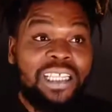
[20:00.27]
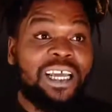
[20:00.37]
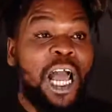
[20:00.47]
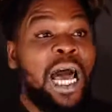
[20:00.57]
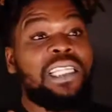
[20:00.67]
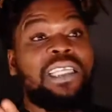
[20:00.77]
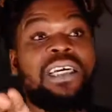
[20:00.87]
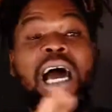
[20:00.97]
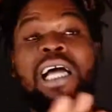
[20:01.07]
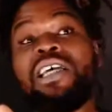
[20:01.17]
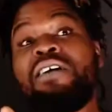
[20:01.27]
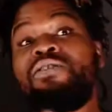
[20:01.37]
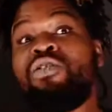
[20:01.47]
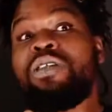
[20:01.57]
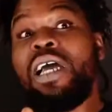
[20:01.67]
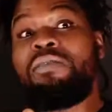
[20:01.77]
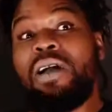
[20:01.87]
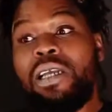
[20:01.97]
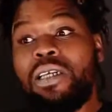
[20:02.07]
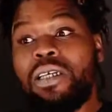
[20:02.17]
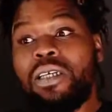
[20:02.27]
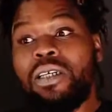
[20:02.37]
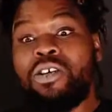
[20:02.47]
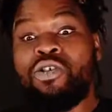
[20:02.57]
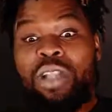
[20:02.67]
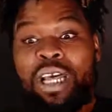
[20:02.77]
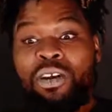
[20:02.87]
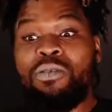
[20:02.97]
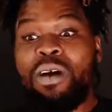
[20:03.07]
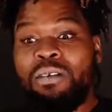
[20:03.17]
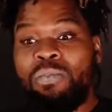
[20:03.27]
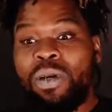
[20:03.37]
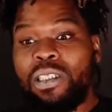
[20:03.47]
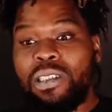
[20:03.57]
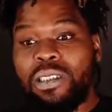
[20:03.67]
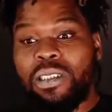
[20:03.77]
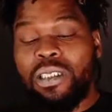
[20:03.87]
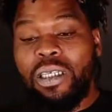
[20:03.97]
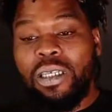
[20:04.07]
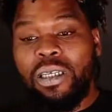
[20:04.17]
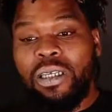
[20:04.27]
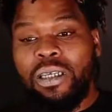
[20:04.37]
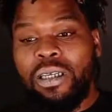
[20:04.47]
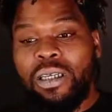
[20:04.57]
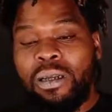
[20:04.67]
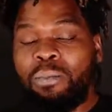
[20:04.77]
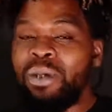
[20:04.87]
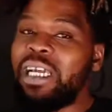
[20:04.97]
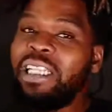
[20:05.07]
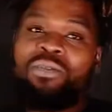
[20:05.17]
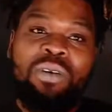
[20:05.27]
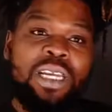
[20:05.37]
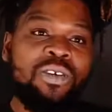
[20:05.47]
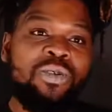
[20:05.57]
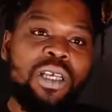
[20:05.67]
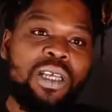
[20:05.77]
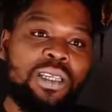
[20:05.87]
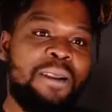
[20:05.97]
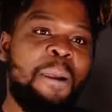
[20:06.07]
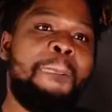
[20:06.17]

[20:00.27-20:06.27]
Hey, look, I love Kool-Aid, right? Kool-Aid or white punch, but not the red Kool-Aid.